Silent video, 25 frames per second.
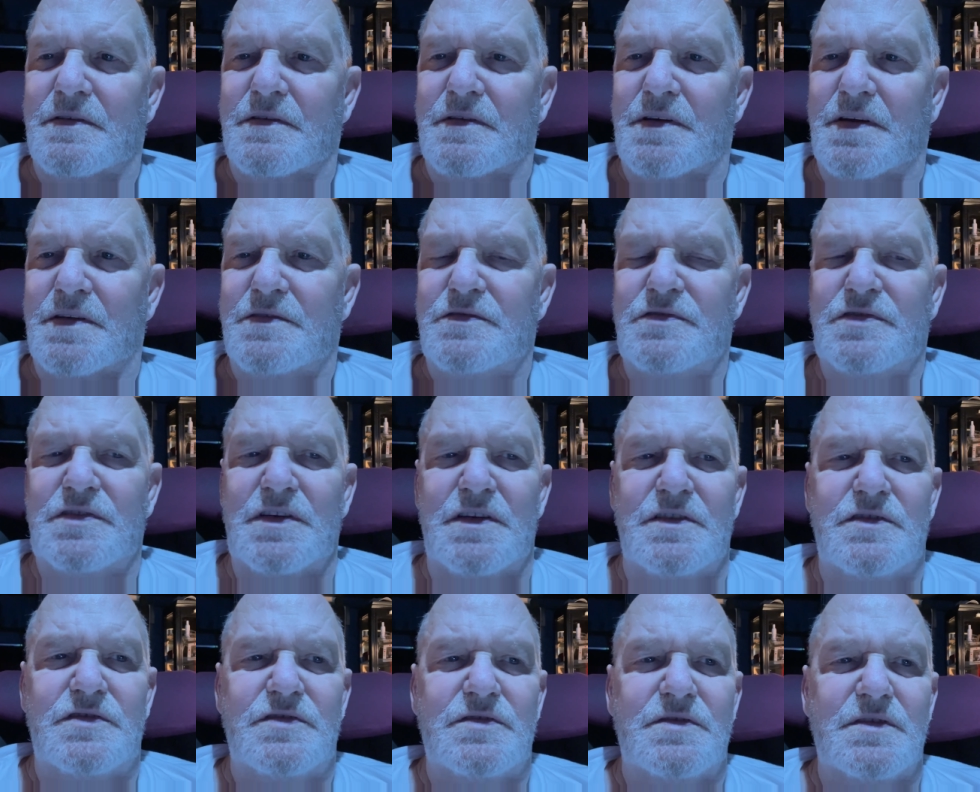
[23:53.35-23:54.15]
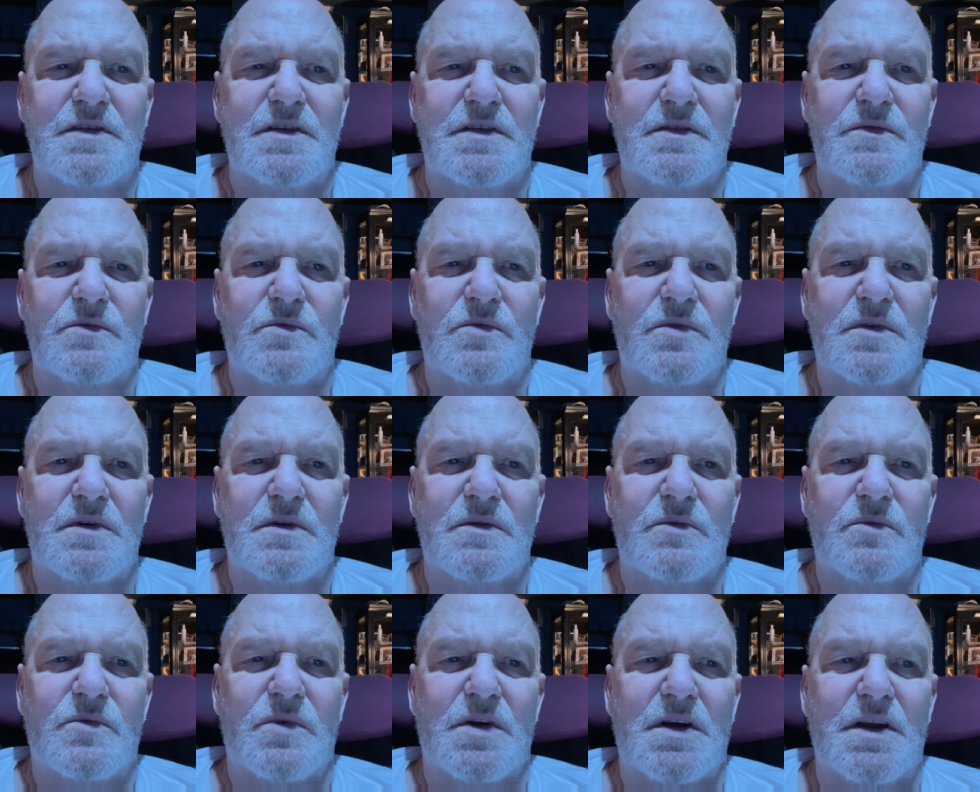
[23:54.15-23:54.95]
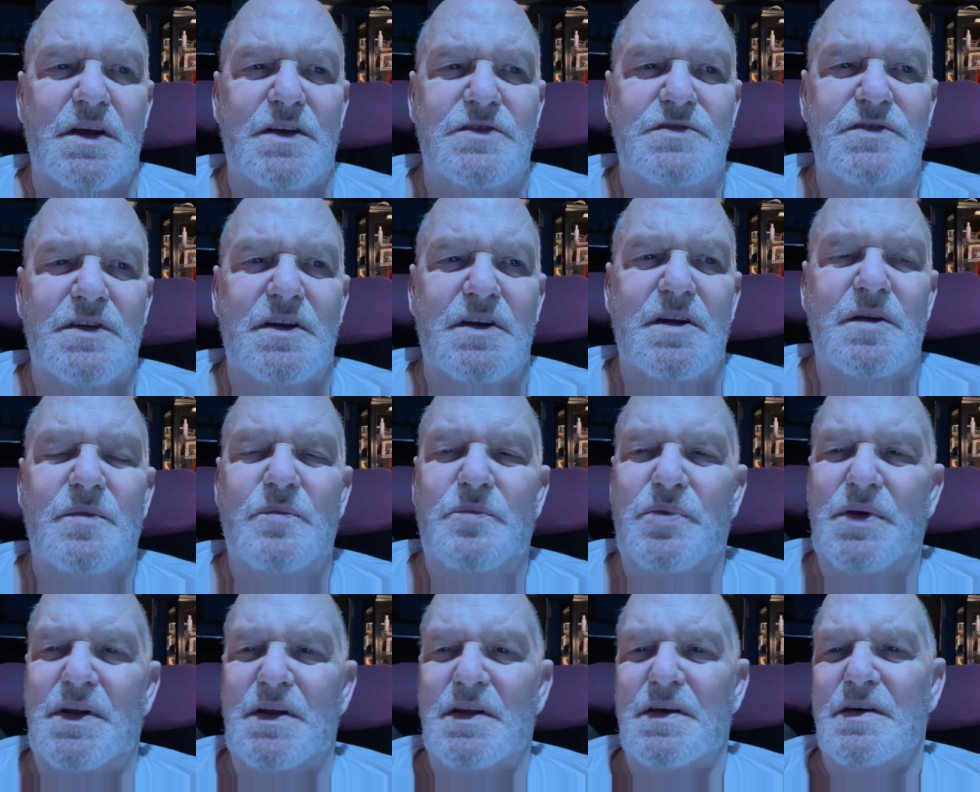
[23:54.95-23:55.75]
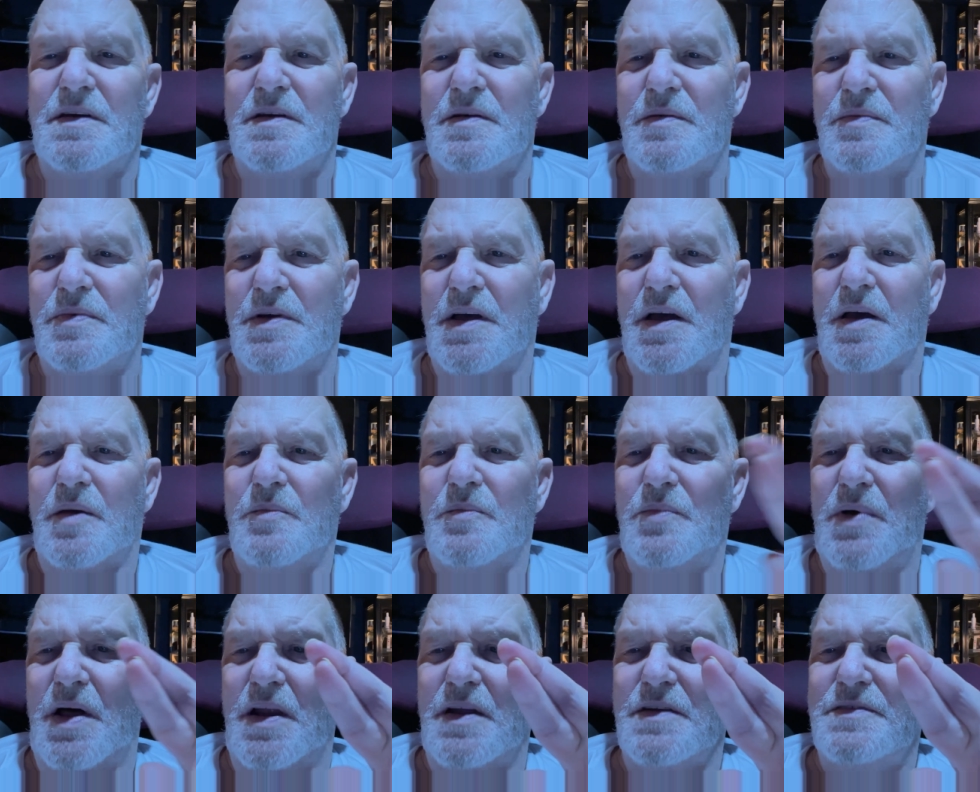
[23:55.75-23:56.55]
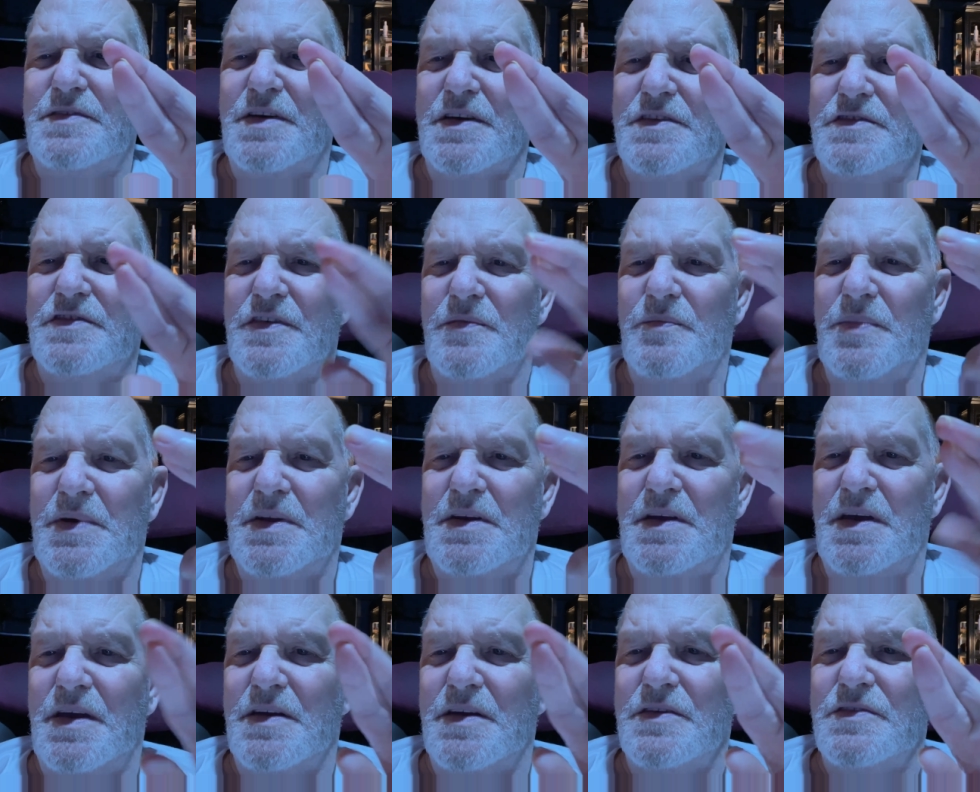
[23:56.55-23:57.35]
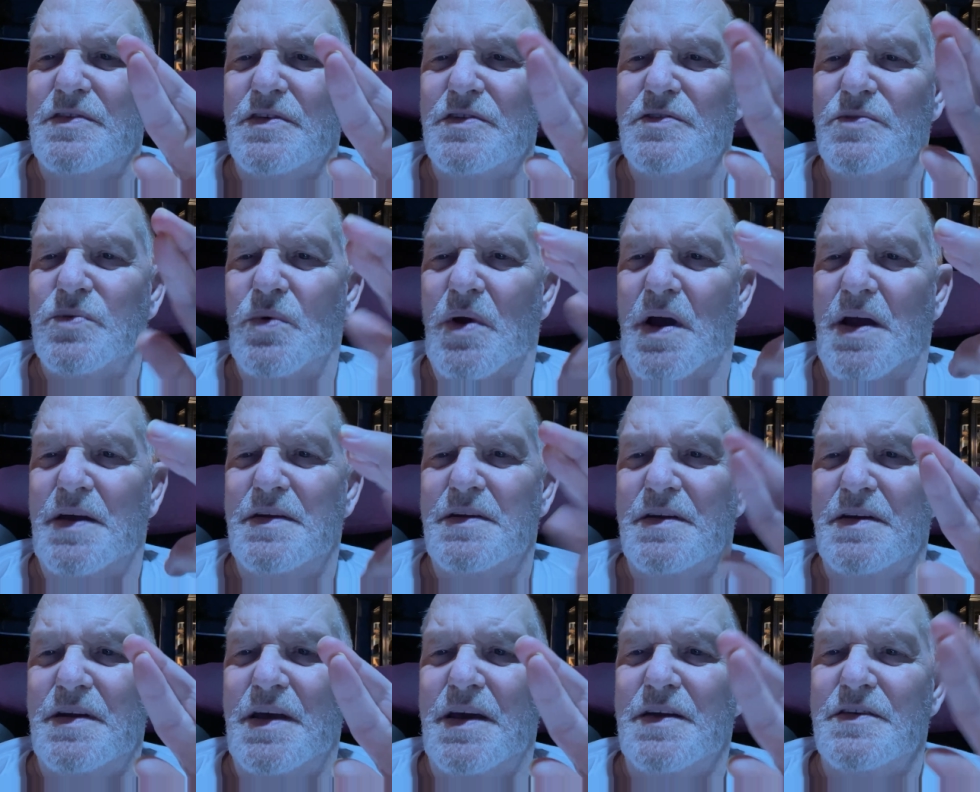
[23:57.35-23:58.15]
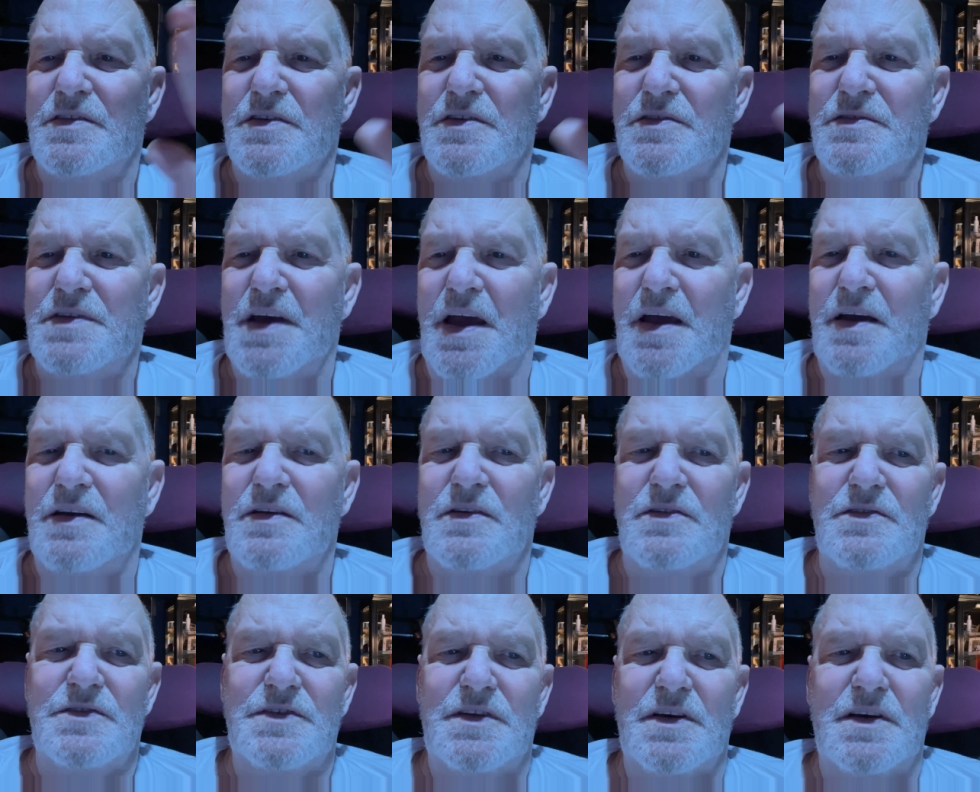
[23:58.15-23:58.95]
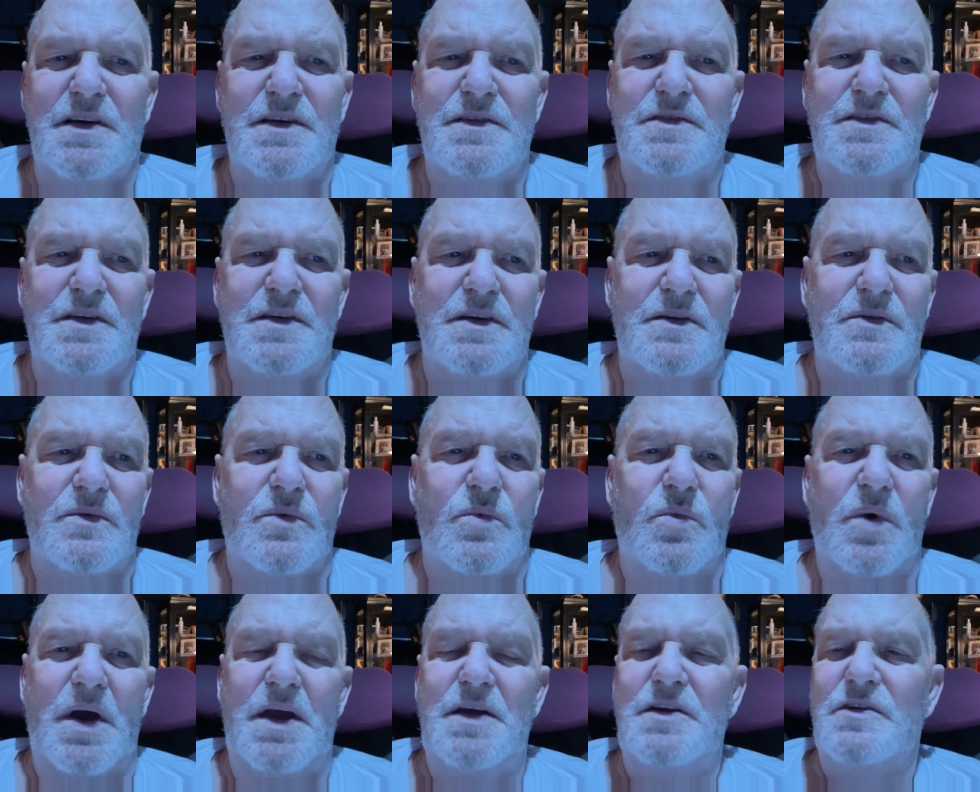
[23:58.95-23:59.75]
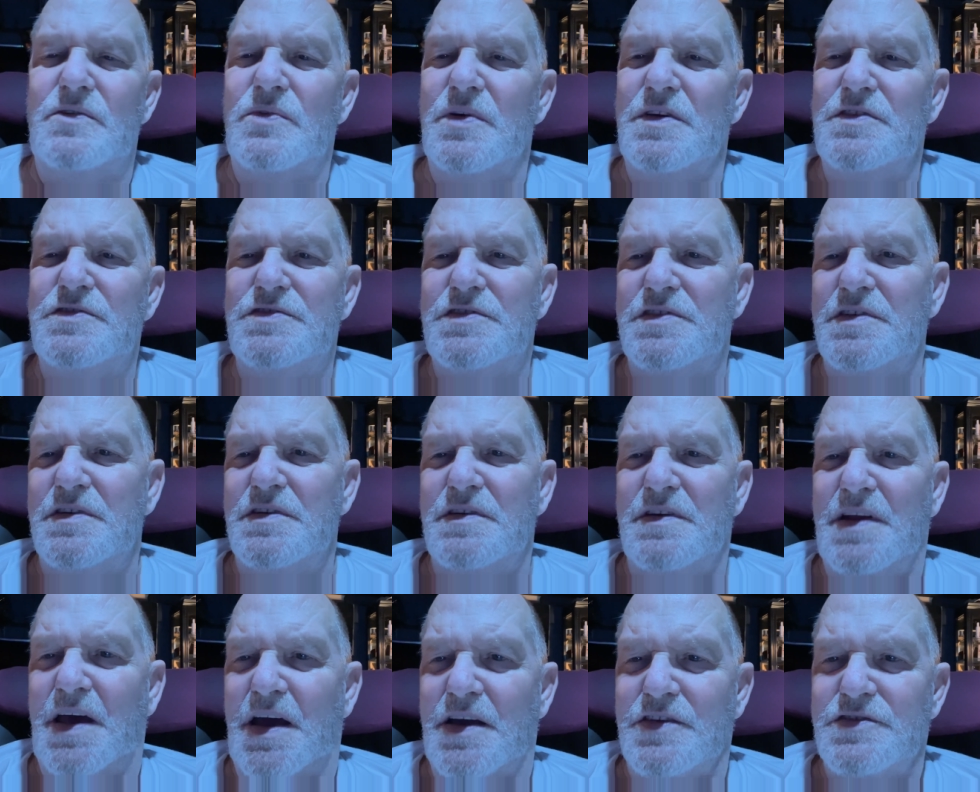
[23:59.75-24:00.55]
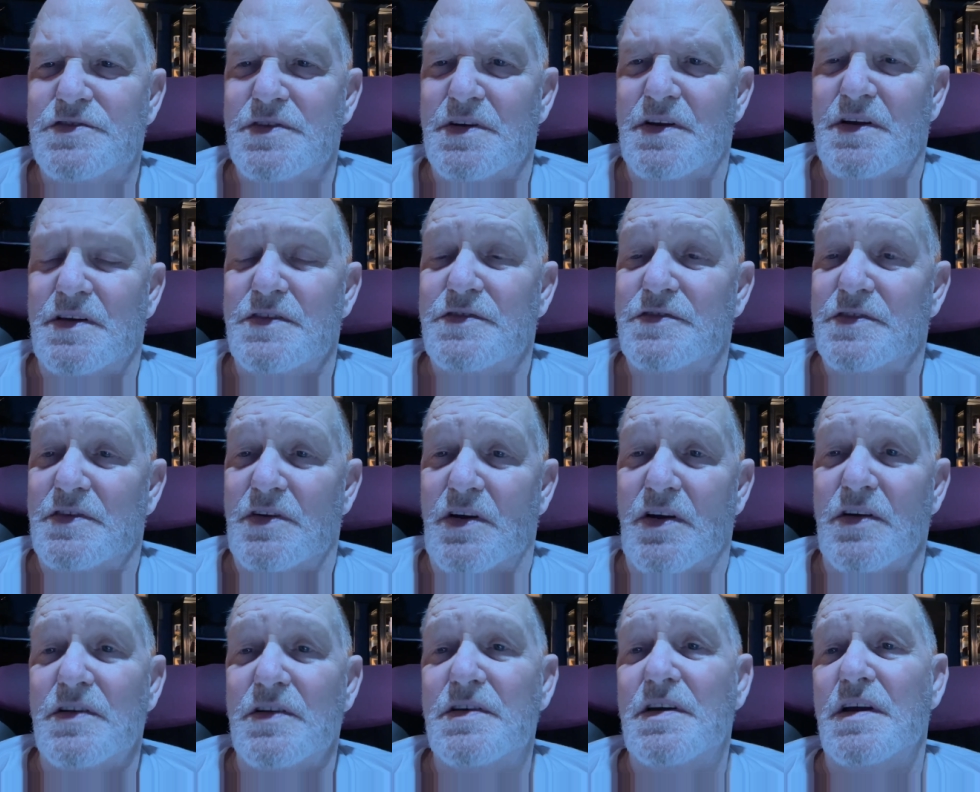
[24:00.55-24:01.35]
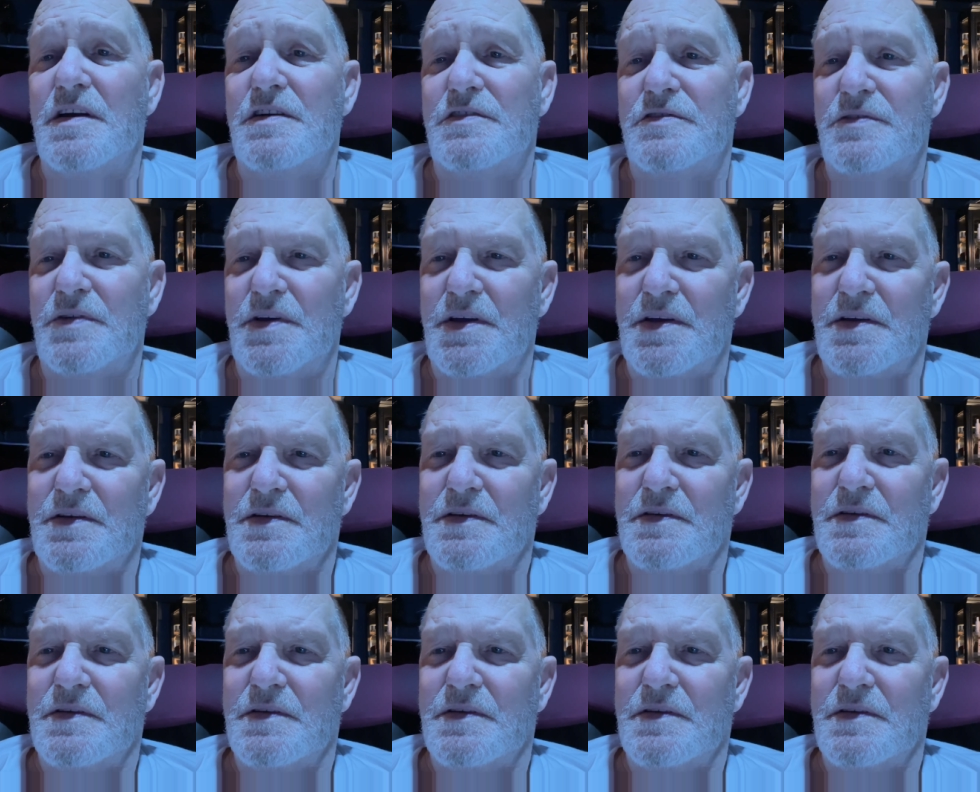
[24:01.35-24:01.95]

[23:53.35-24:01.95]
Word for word: It's, it's religion and polit politics have been intertwined and intertangled. Look at the white Christian nationalists in our country.